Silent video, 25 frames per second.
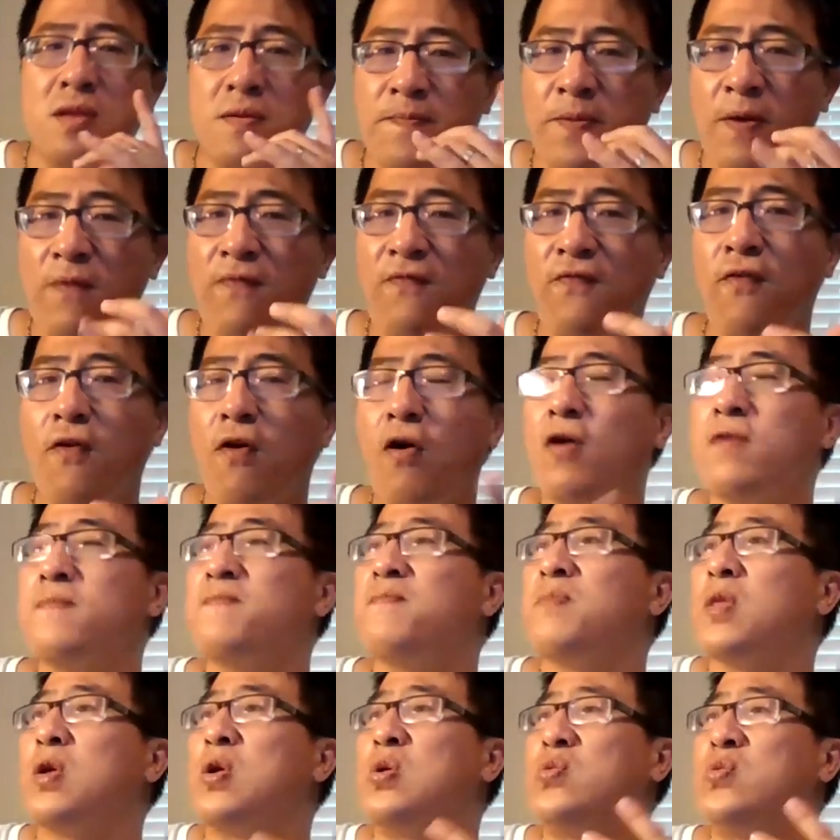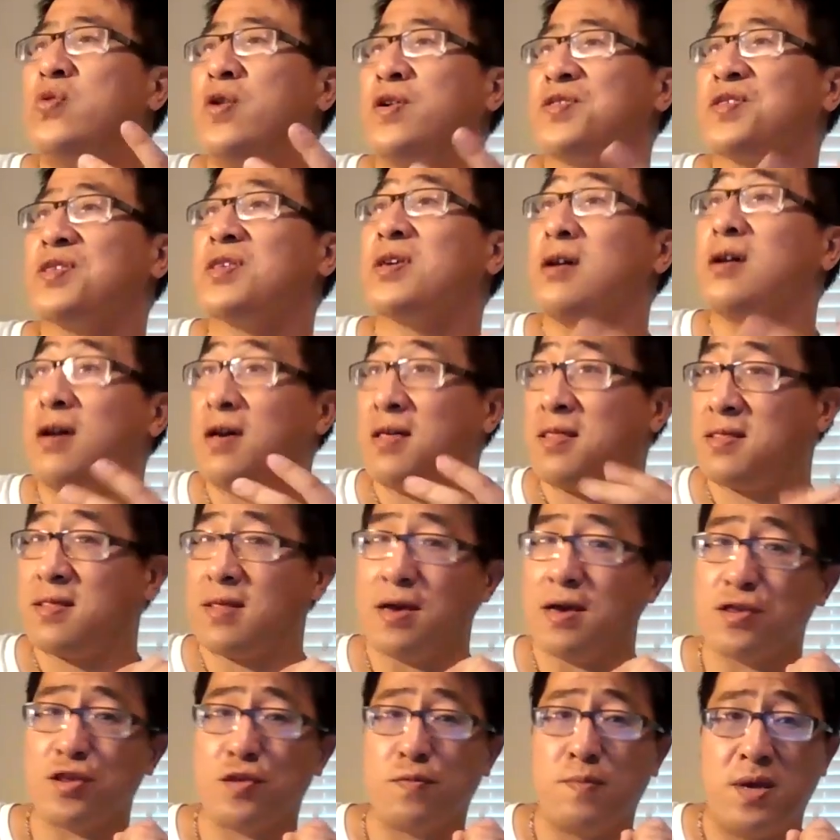perform risk
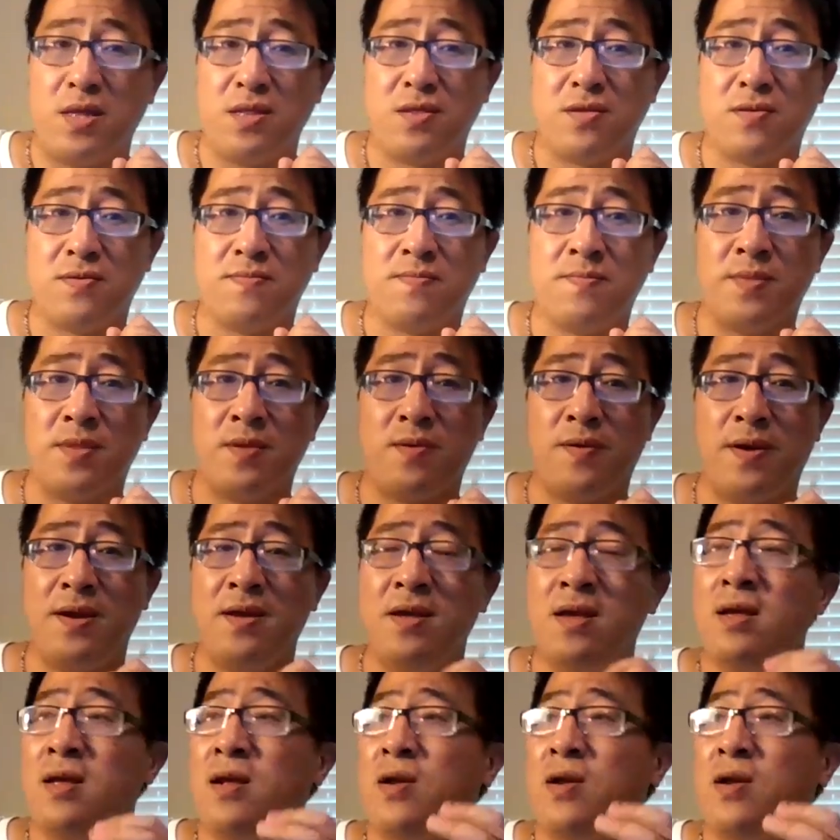assessment, right?